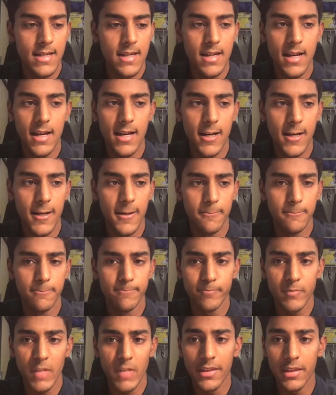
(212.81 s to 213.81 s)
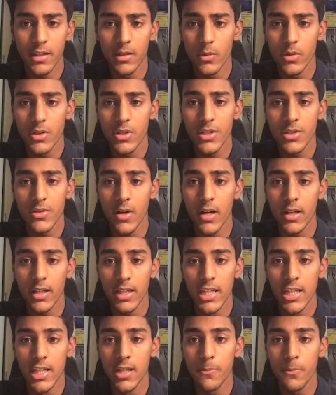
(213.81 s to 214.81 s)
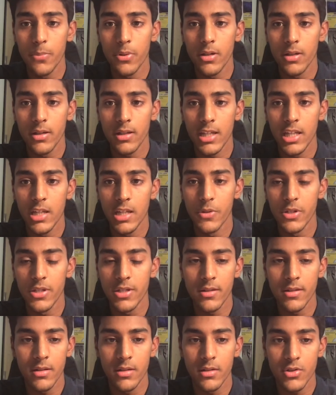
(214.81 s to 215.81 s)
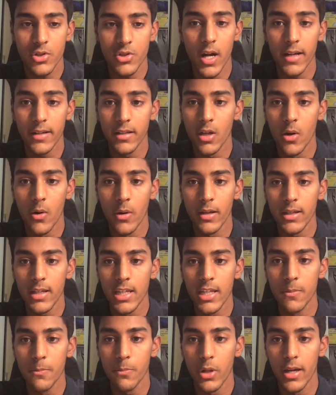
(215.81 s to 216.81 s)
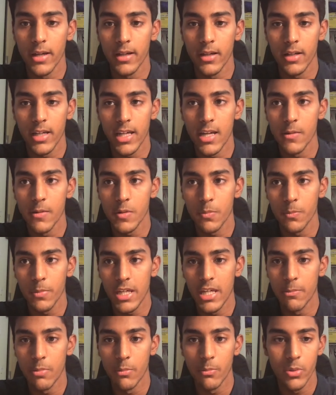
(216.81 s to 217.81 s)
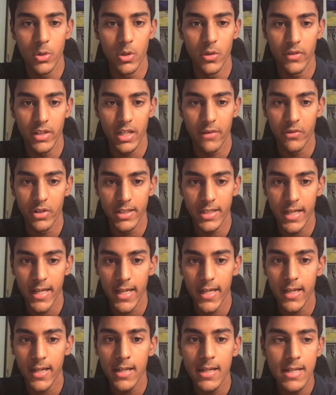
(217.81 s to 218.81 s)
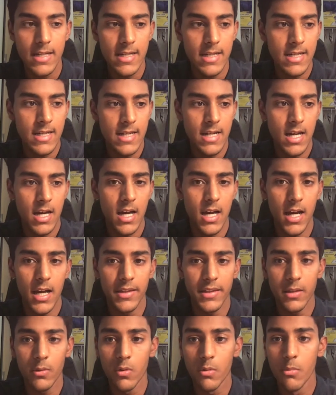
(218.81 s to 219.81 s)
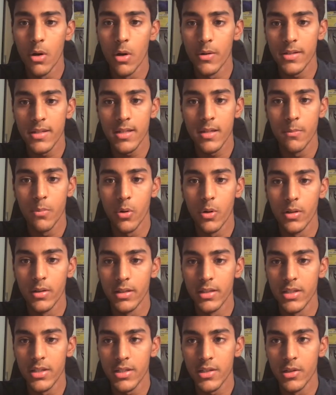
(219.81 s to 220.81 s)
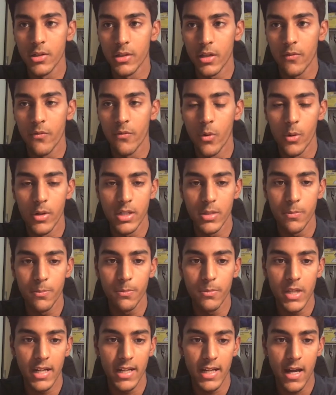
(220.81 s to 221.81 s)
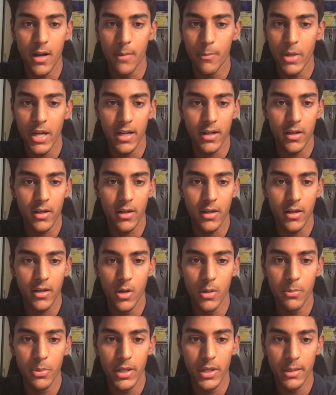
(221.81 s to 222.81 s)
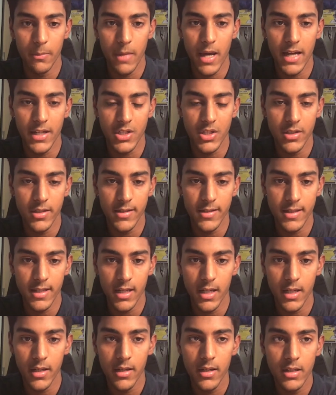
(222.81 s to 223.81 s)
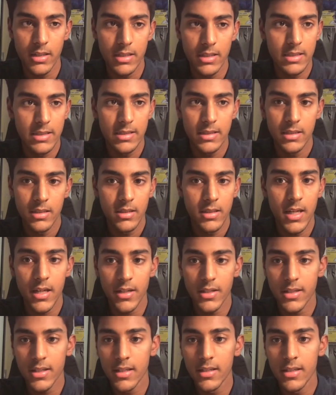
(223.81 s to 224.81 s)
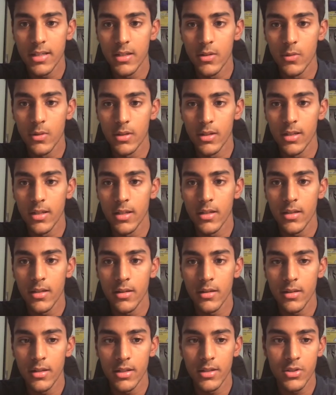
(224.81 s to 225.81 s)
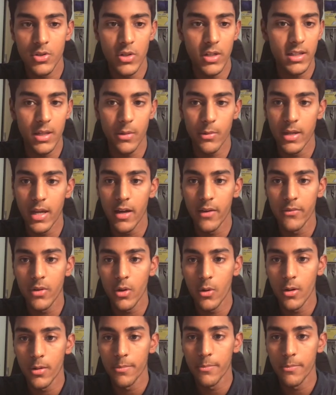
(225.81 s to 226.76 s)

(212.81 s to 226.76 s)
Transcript: I think we're just trying to keep a stride going, keep playing our games, keep improving every day. I think we're most importantly just looking forward to getting out back on the court, playing matches. Yeah, just continuing the streak that we have going.